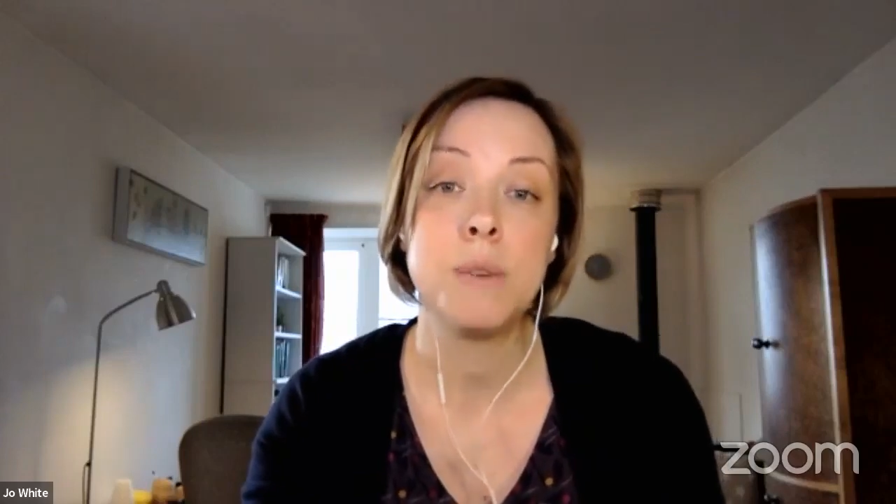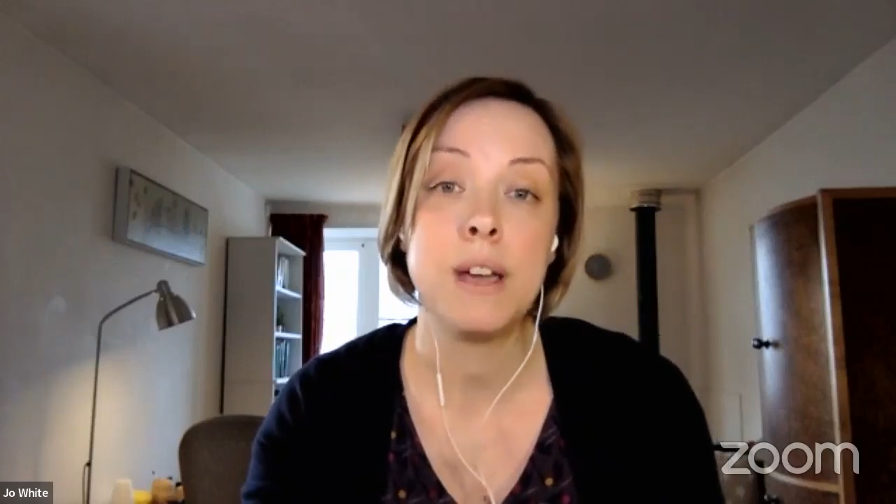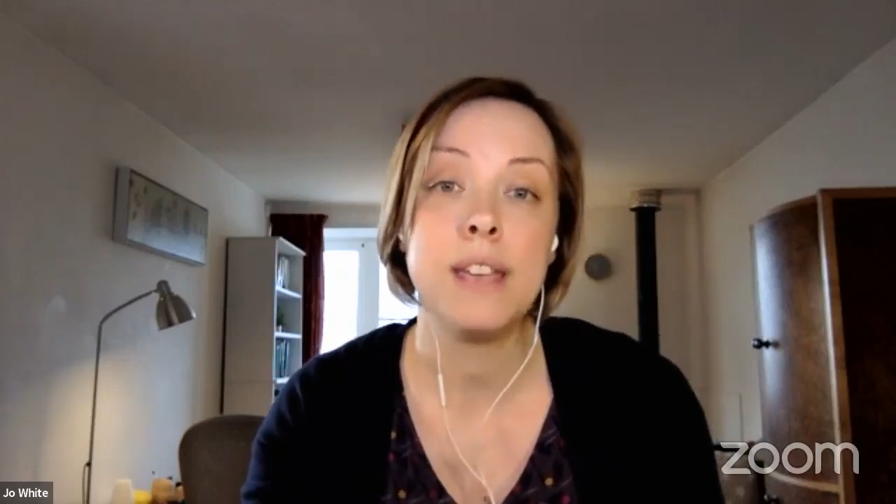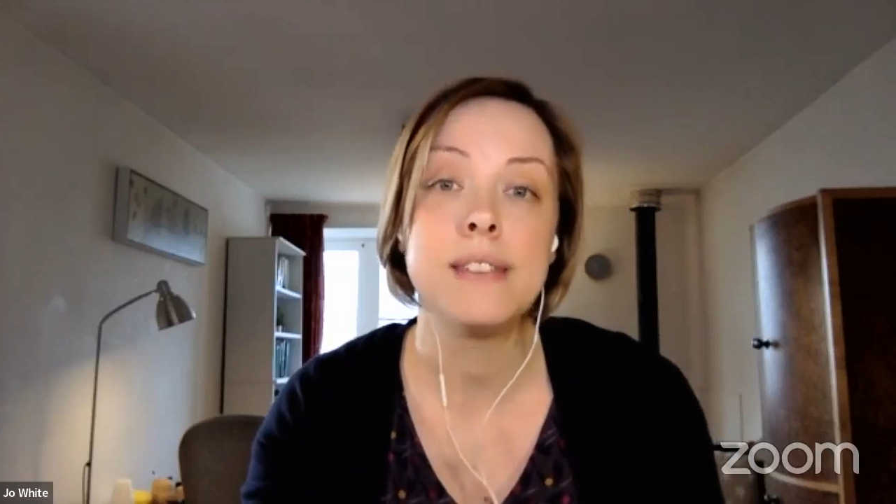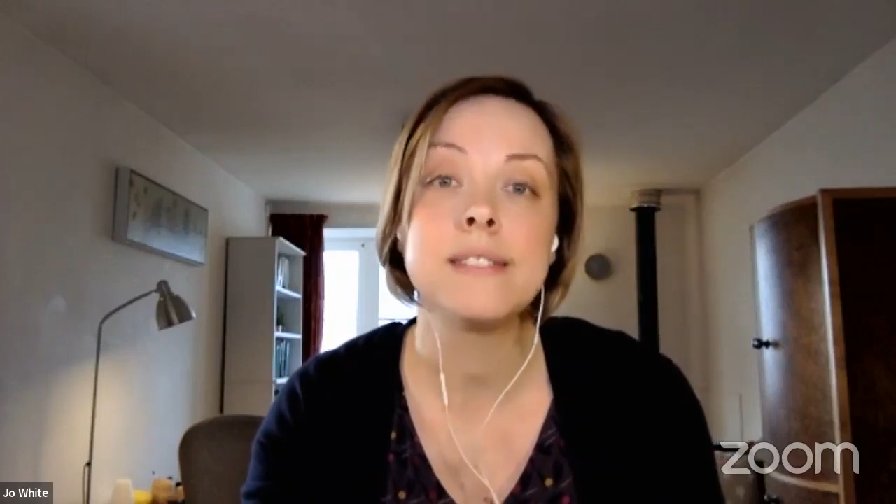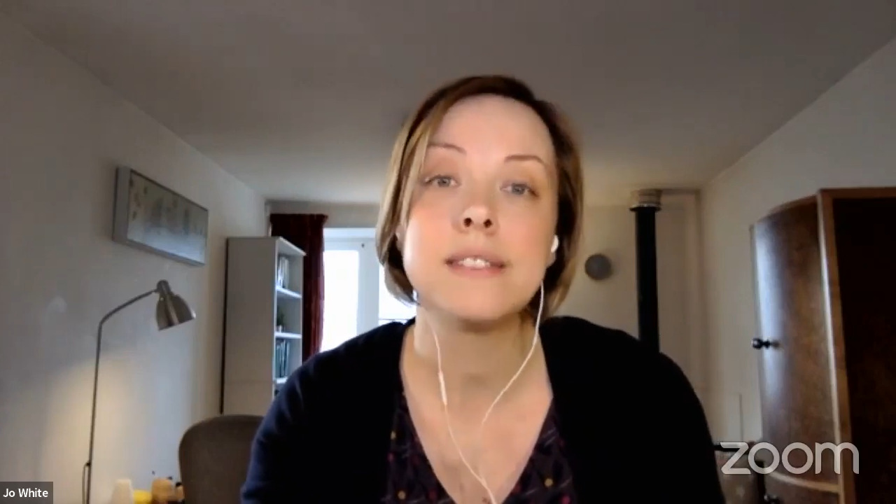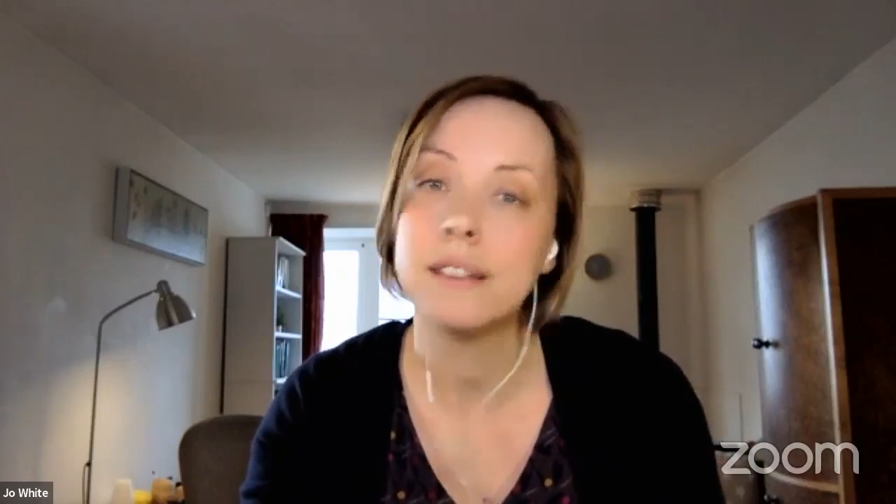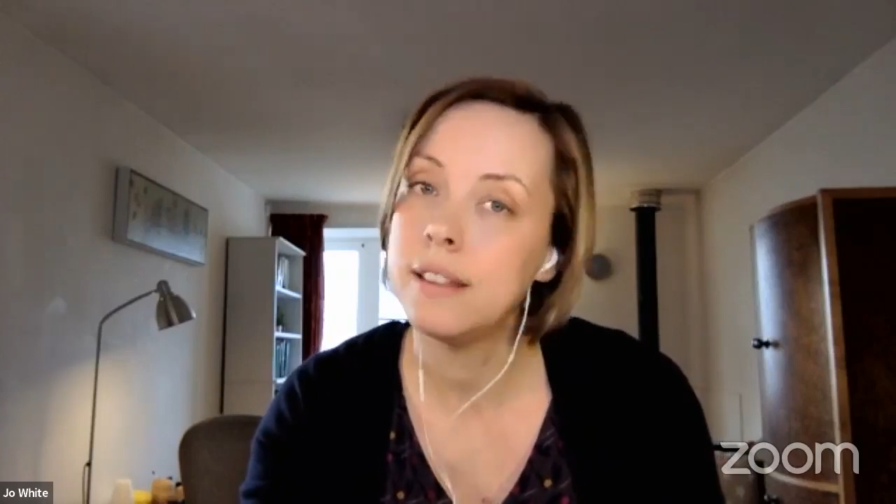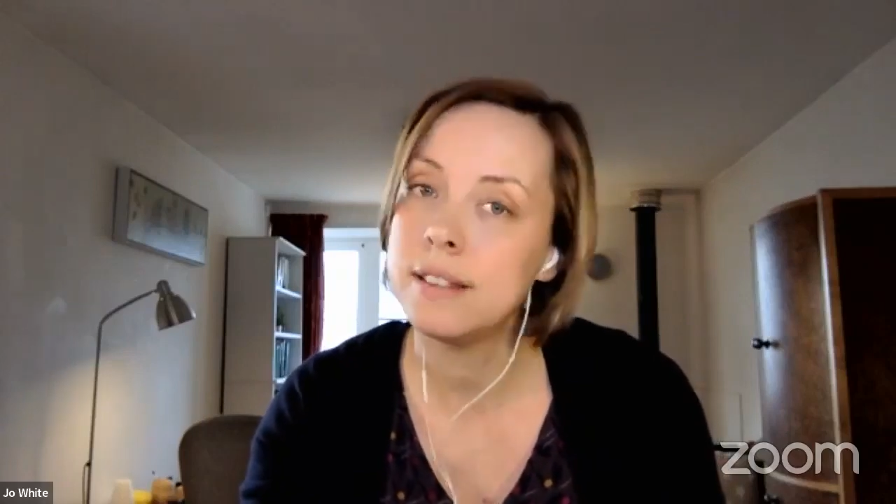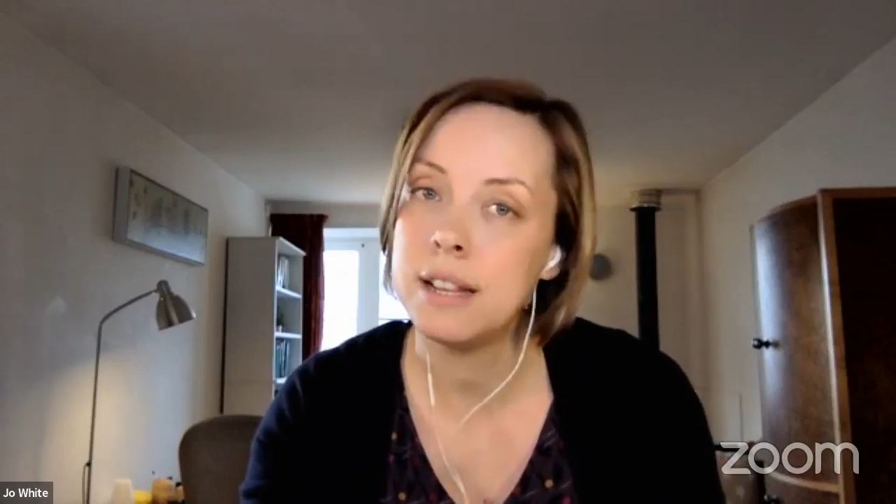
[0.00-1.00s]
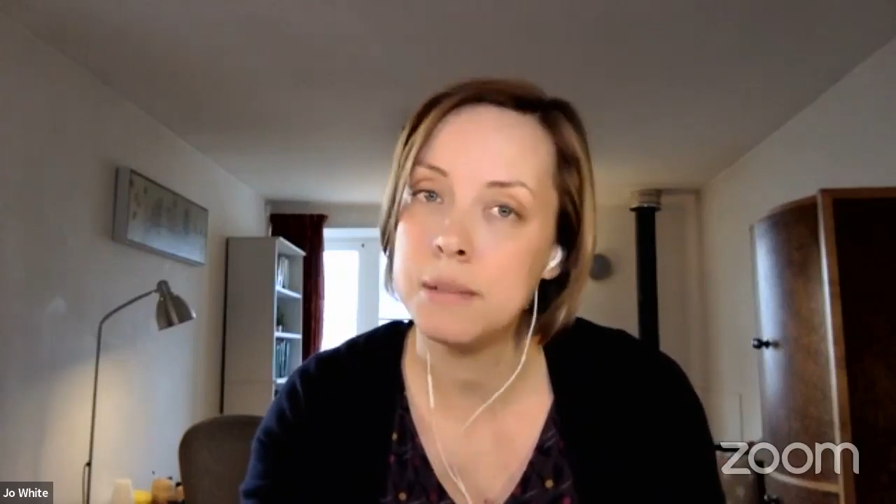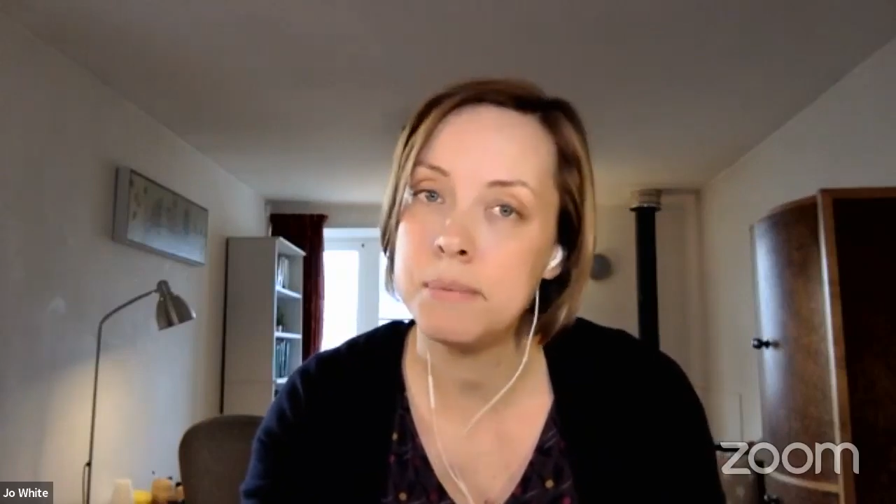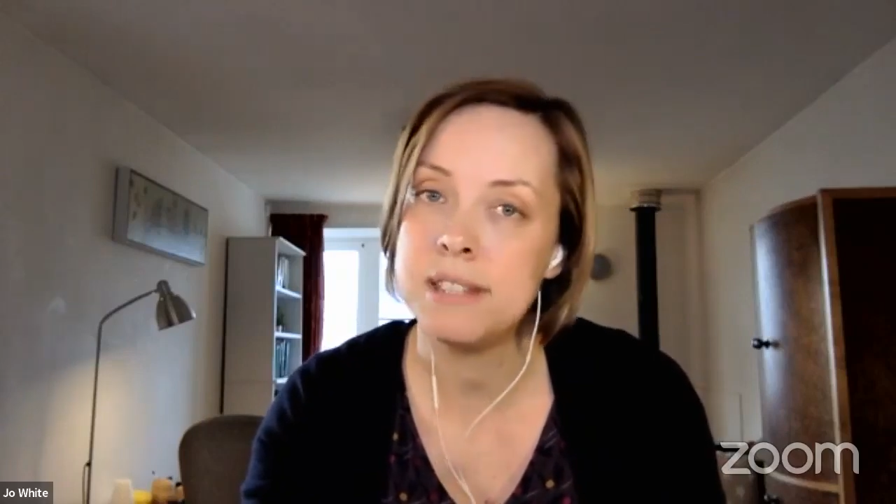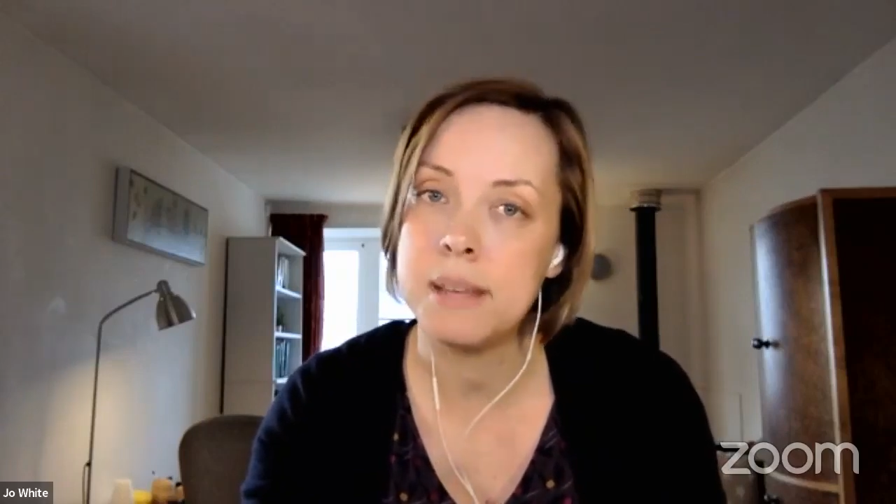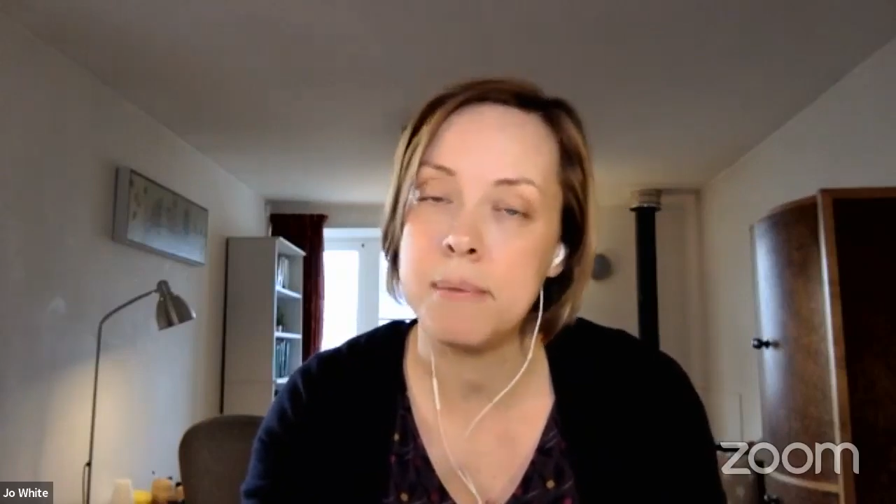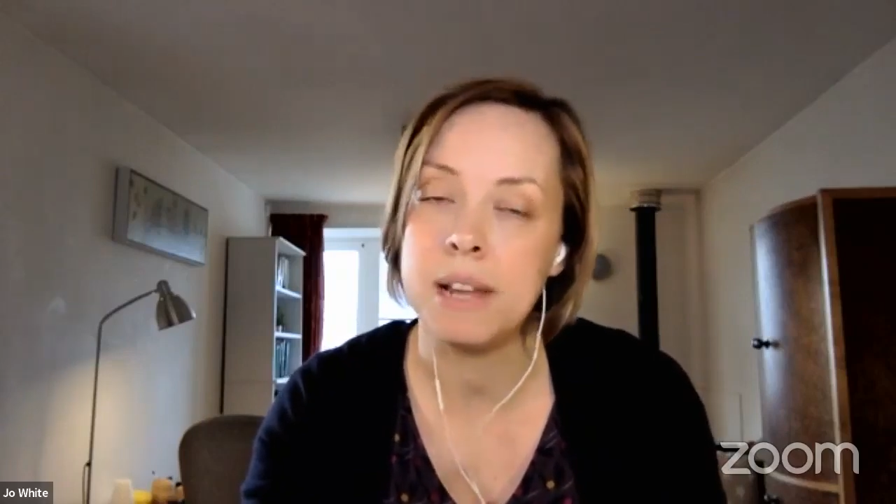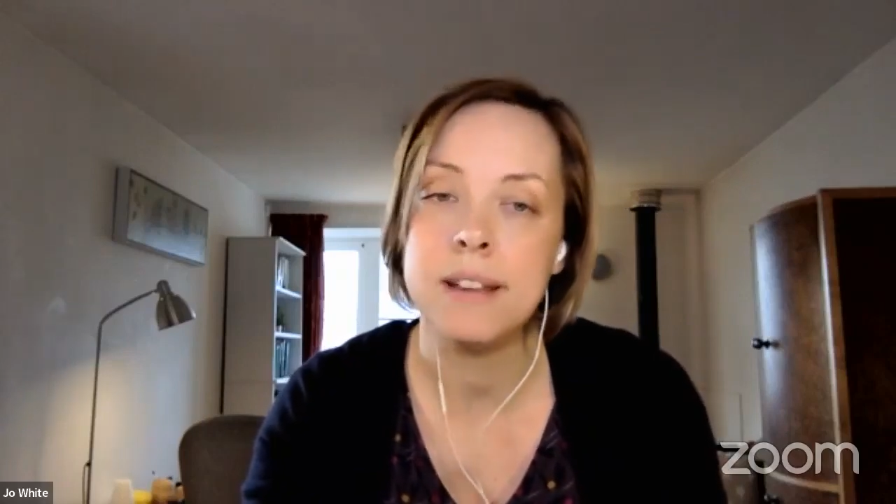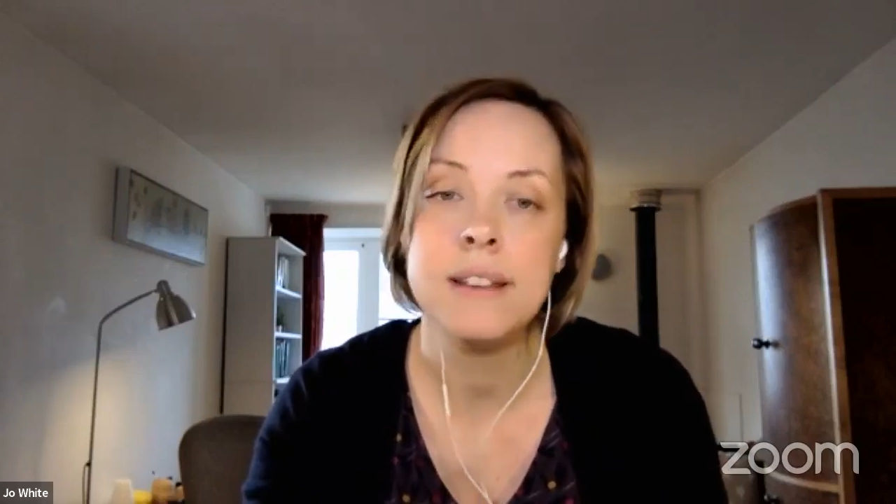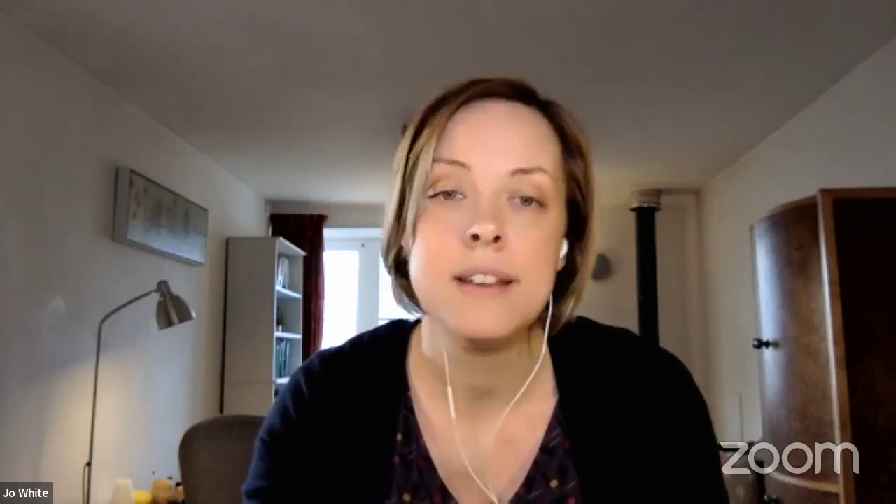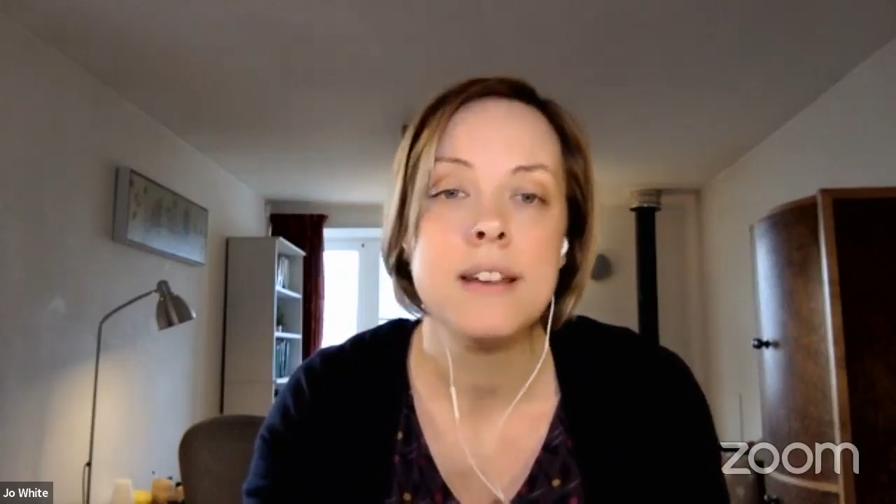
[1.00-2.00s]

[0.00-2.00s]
way is a little bit similar,